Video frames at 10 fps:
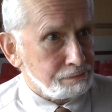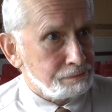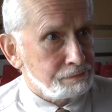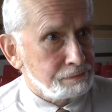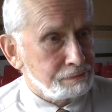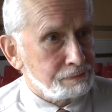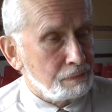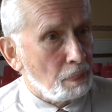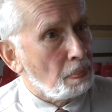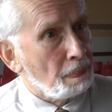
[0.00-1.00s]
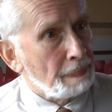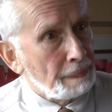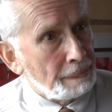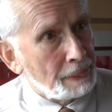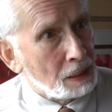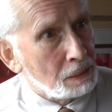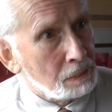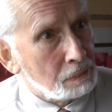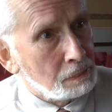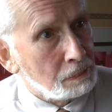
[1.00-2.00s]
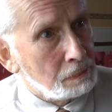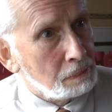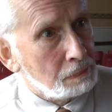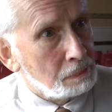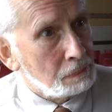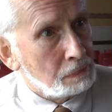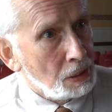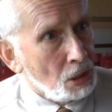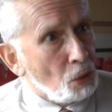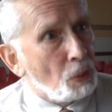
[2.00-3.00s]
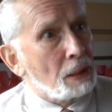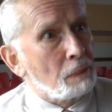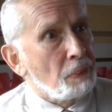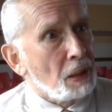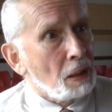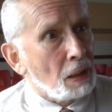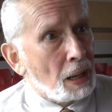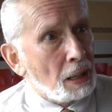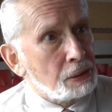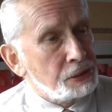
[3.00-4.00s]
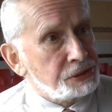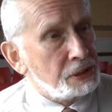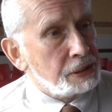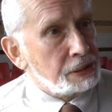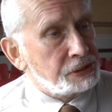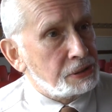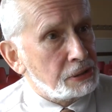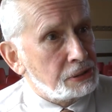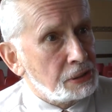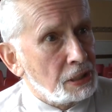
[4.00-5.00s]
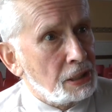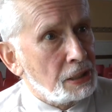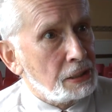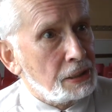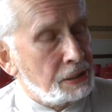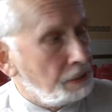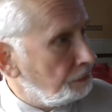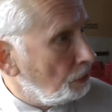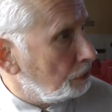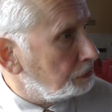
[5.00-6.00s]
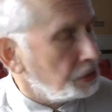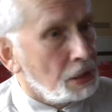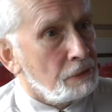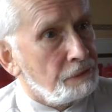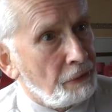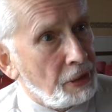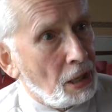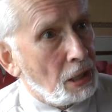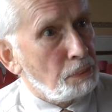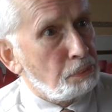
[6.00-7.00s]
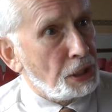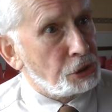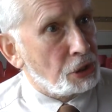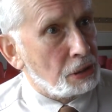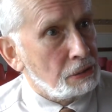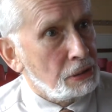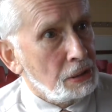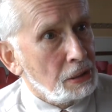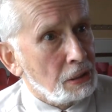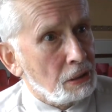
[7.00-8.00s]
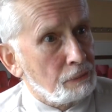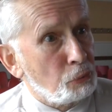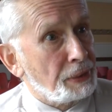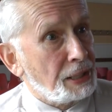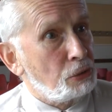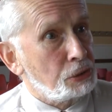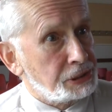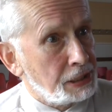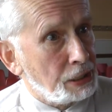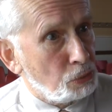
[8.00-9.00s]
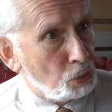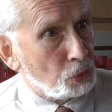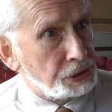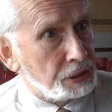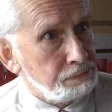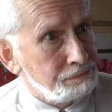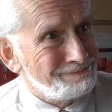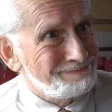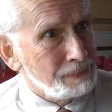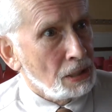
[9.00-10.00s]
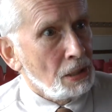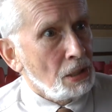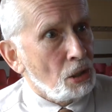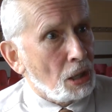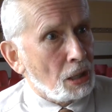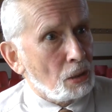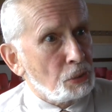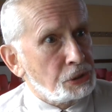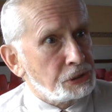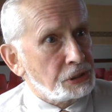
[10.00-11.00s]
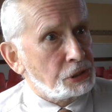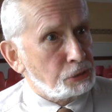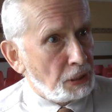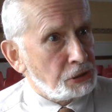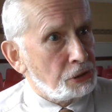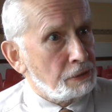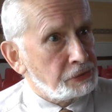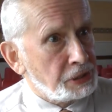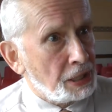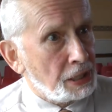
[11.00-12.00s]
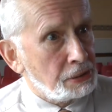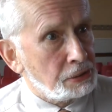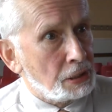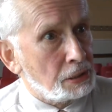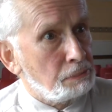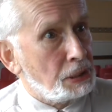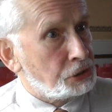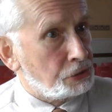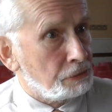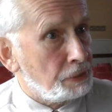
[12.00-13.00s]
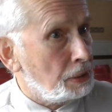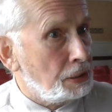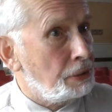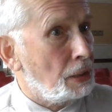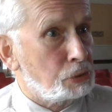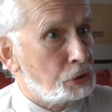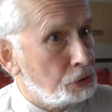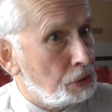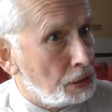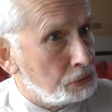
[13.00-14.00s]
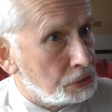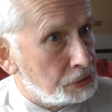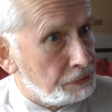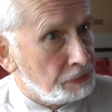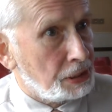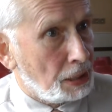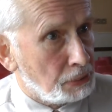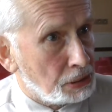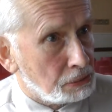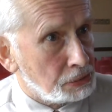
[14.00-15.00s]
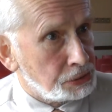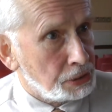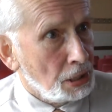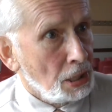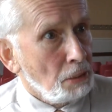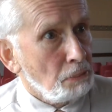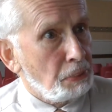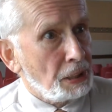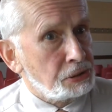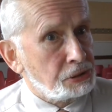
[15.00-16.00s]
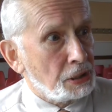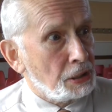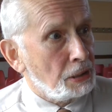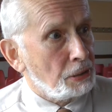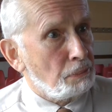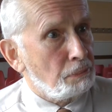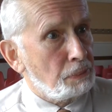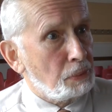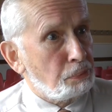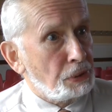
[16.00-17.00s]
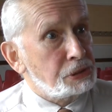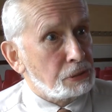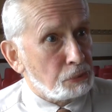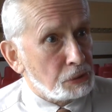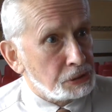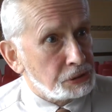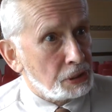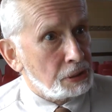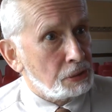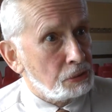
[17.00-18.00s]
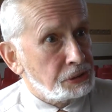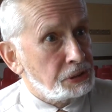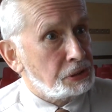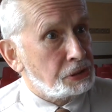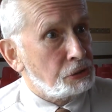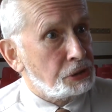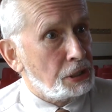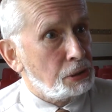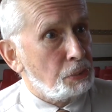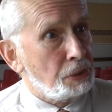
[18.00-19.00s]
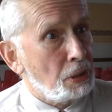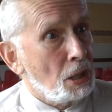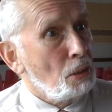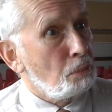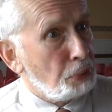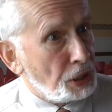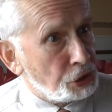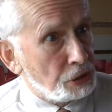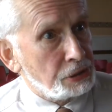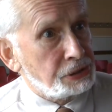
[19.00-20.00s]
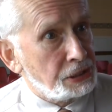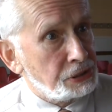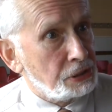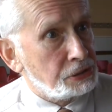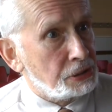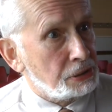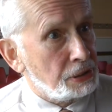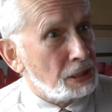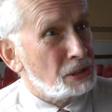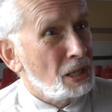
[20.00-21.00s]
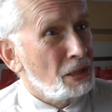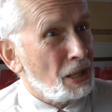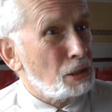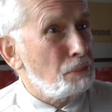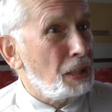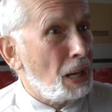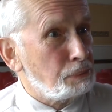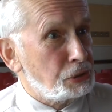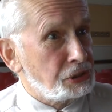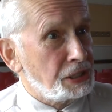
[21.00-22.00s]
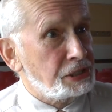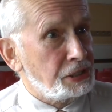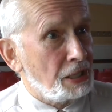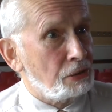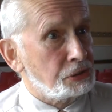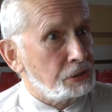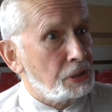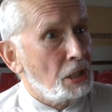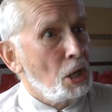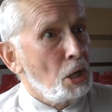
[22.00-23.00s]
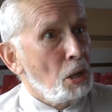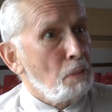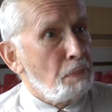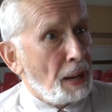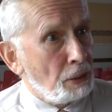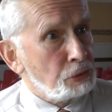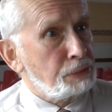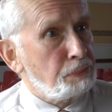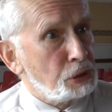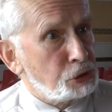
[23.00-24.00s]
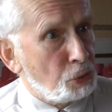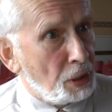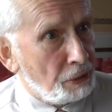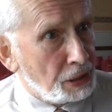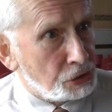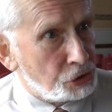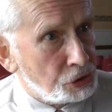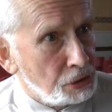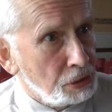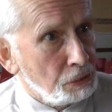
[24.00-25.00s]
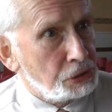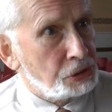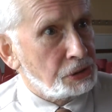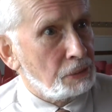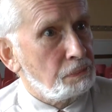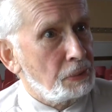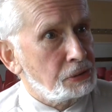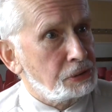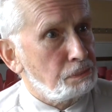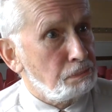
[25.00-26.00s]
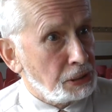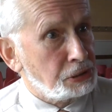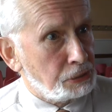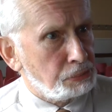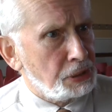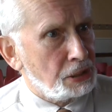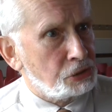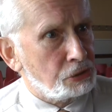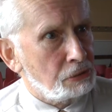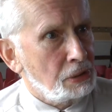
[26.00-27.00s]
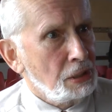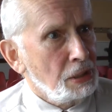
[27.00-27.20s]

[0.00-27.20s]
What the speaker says: How can fracking affect these aquifers? Well, our concern is that it involves very high pressure of what they call slick water, which is a suspension of sand and a mixture of anything up to 200 different chemicals. But the principal concern, of course, is associated with the pressure that's exerted. And that can be up to 6,000 pounds per square inch, which is makes a substantial